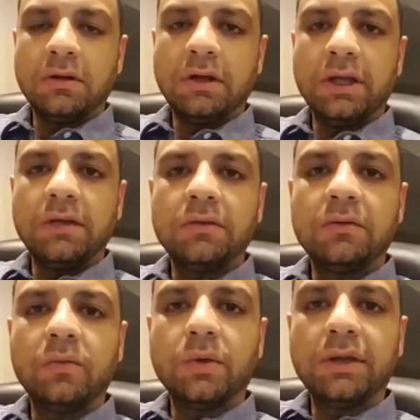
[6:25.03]

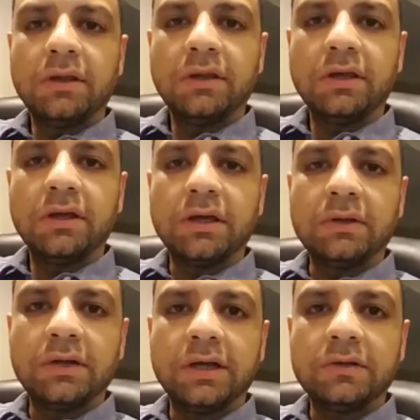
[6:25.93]
And one thing
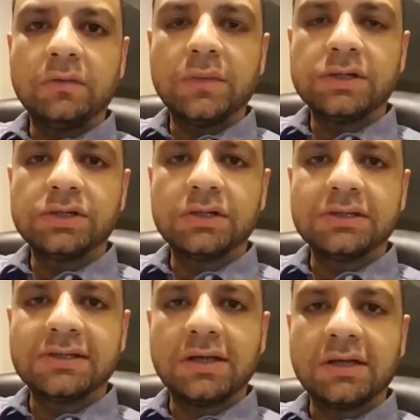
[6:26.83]
I'd like to mention
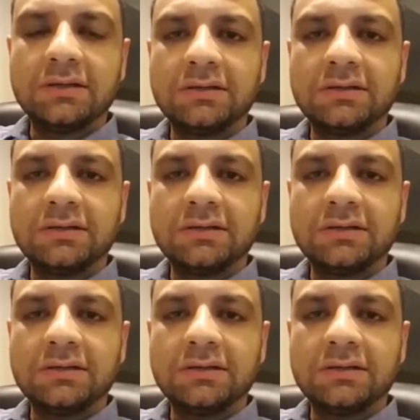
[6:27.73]
is that